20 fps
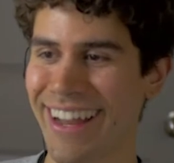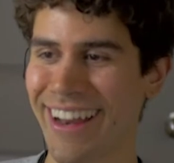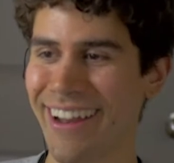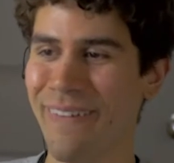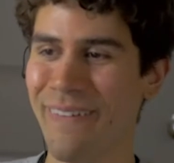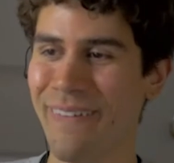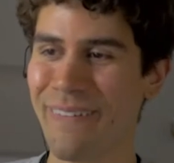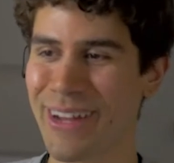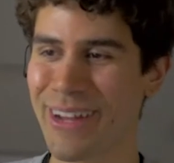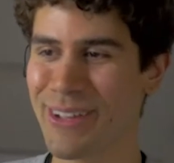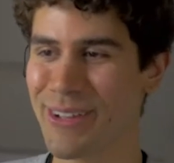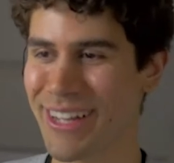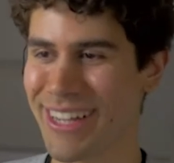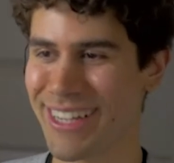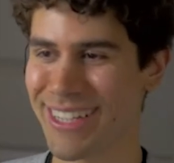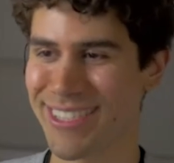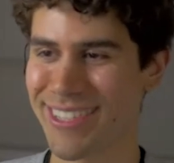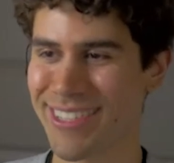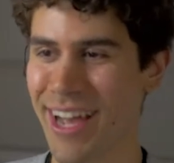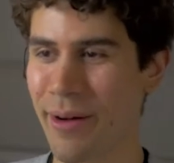where you like
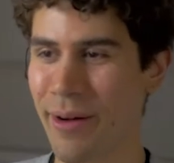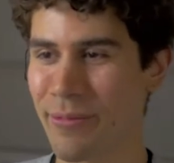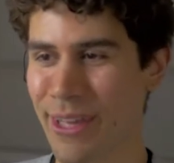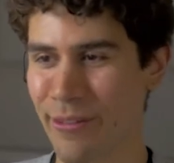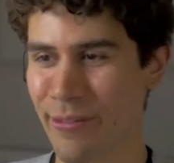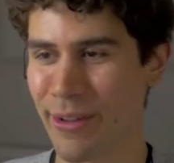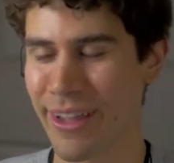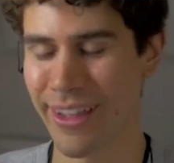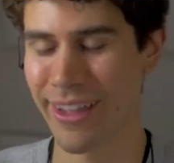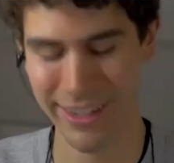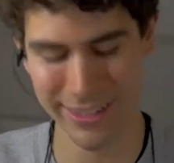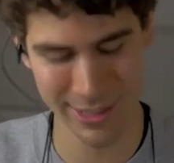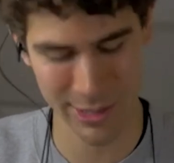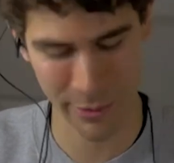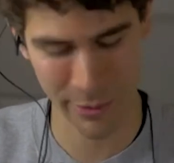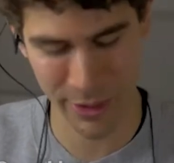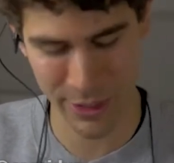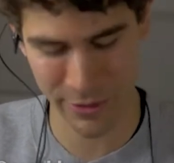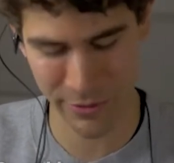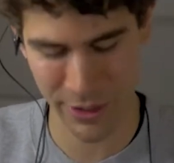stop giving so
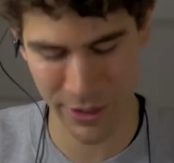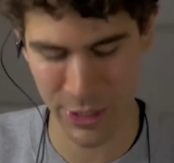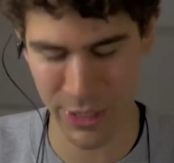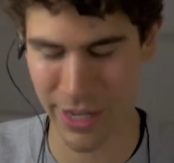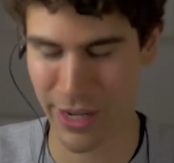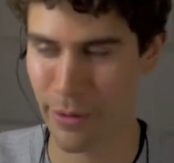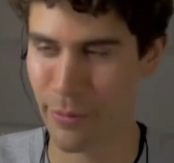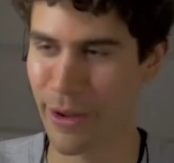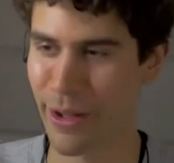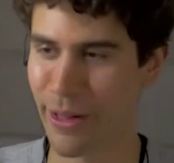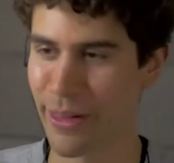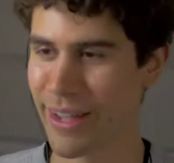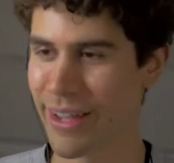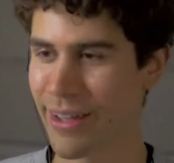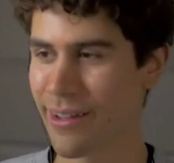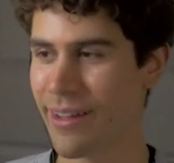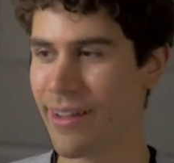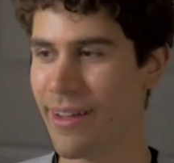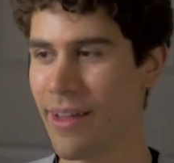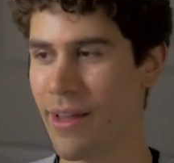much of a shit about like
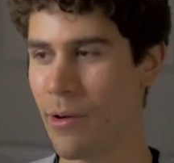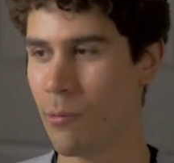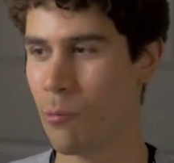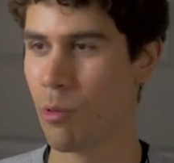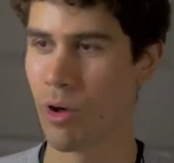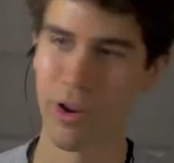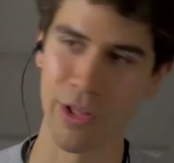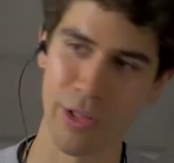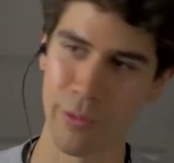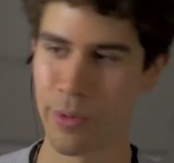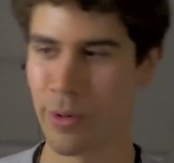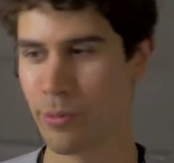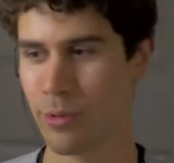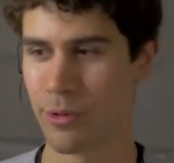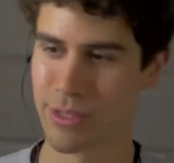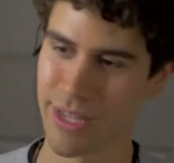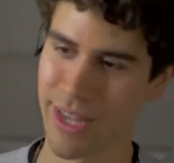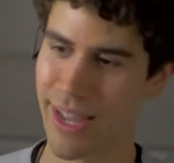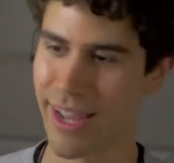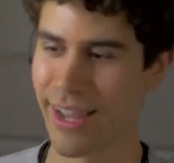what other people
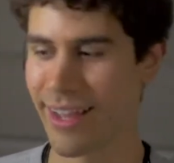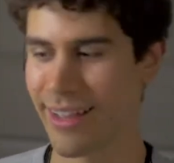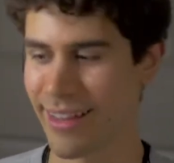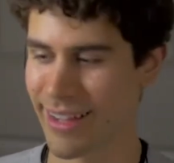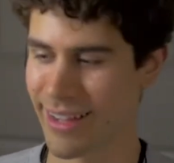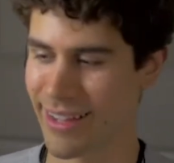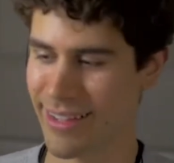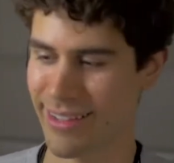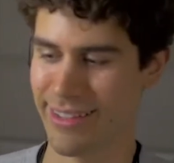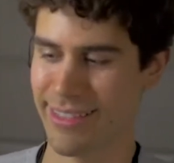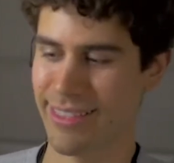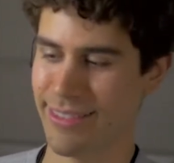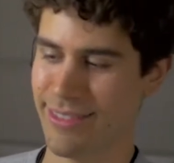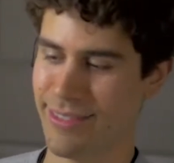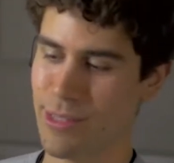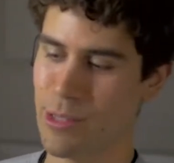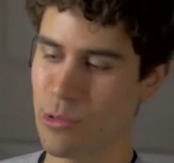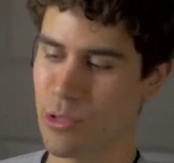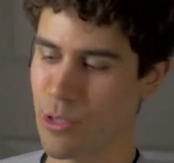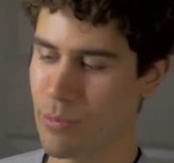say, like
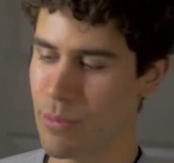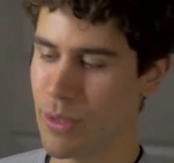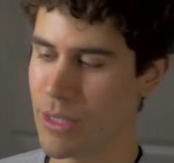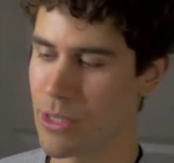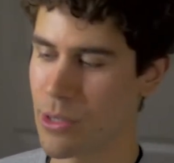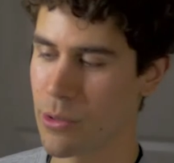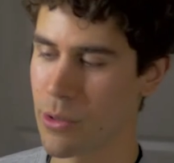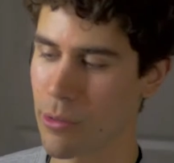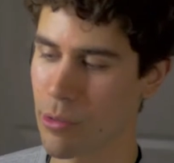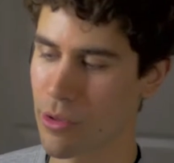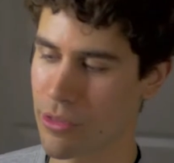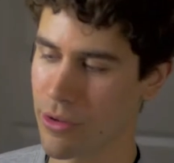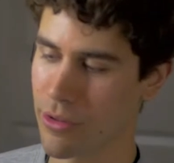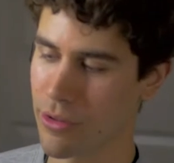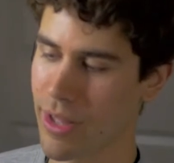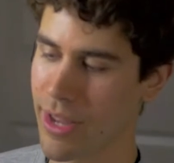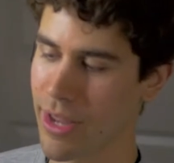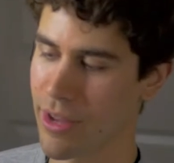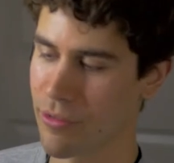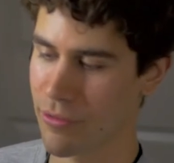you should be doing with your
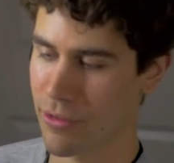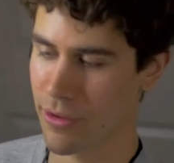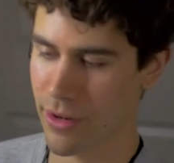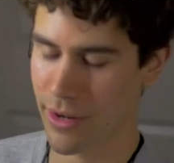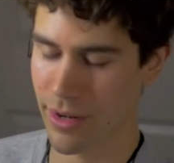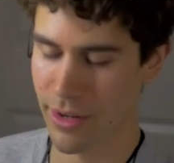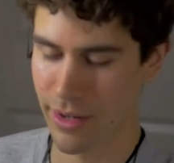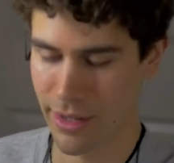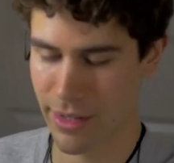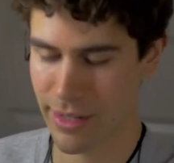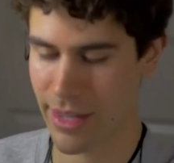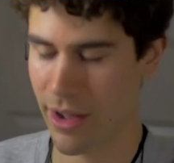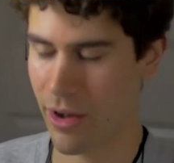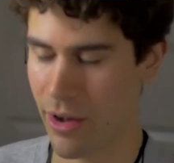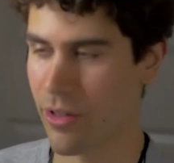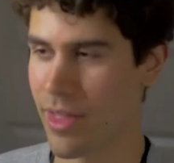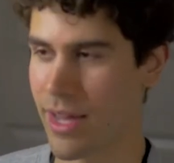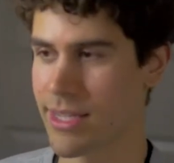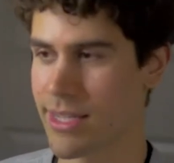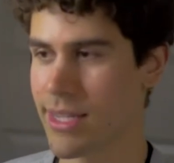life or yeah, all
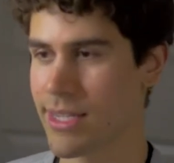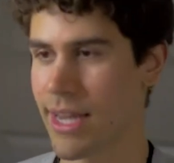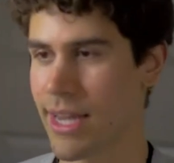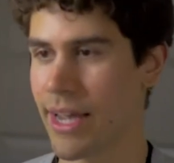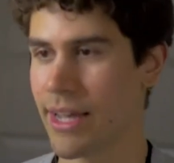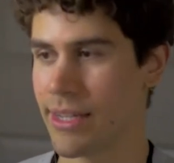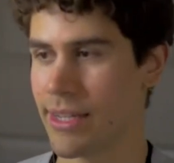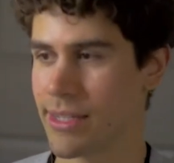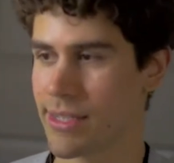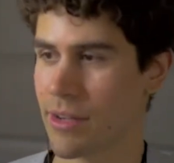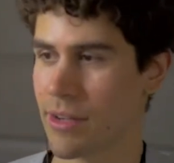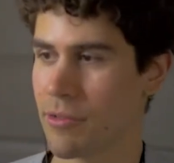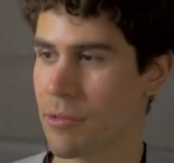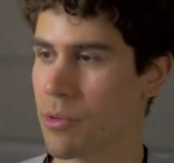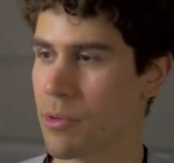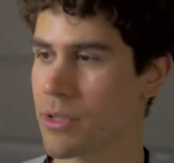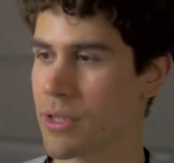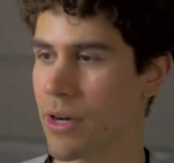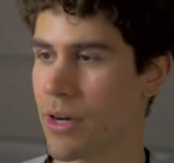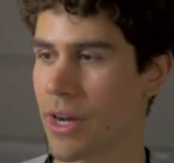that society stuff we
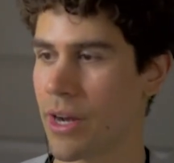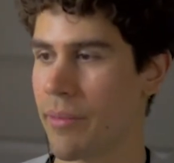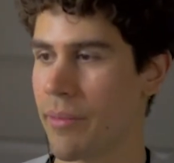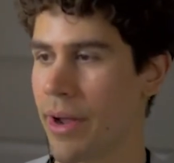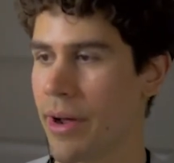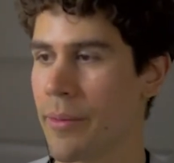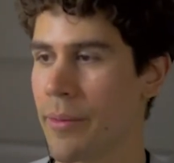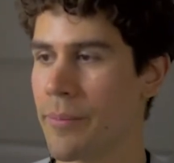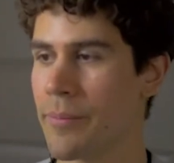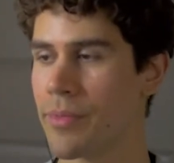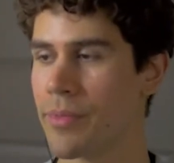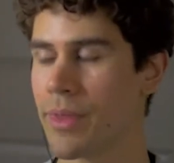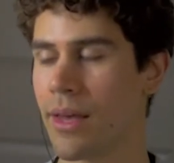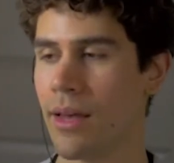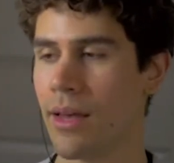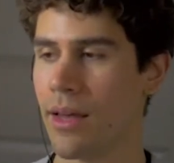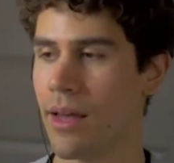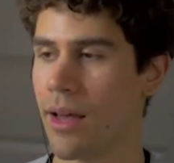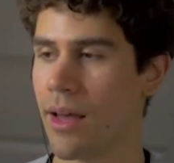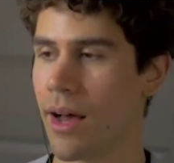were talking about.
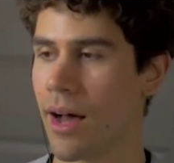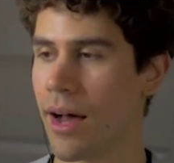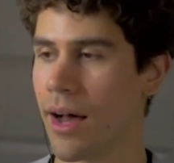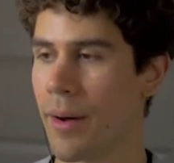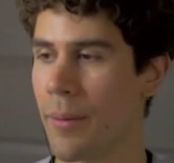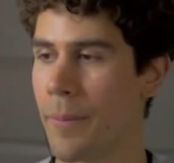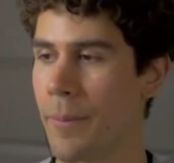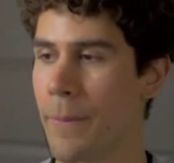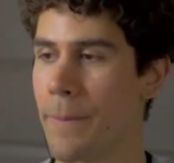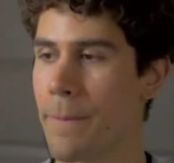Um,